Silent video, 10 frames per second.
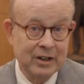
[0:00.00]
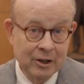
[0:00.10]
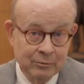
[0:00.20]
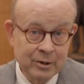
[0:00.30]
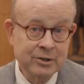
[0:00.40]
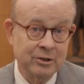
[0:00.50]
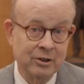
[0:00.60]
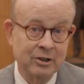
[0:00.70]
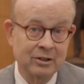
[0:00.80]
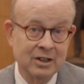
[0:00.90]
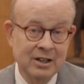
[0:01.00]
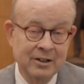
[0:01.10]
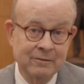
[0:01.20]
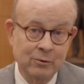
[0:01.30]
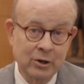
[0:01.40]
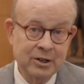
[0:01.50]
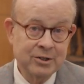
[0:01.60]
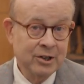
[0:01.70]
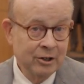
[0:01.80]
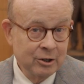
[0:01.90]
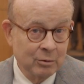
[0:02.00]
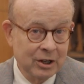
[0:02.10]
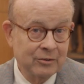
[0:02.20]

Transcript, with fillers: in return for continuing